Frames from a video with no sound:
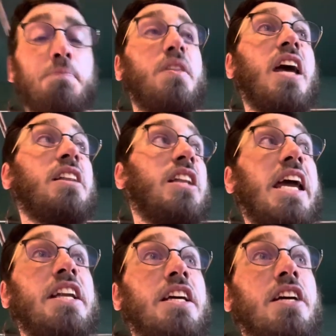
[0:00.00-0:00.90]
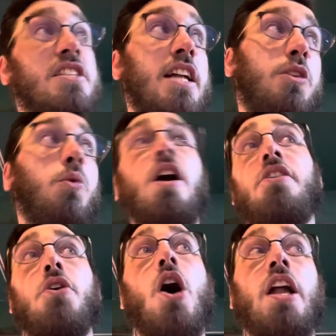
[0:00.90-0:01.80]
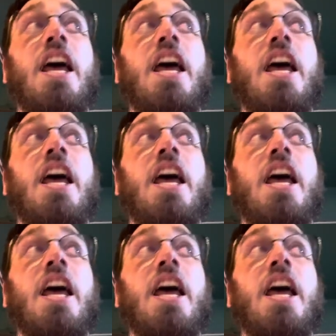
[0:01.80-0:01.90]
and landing exactly where I thought,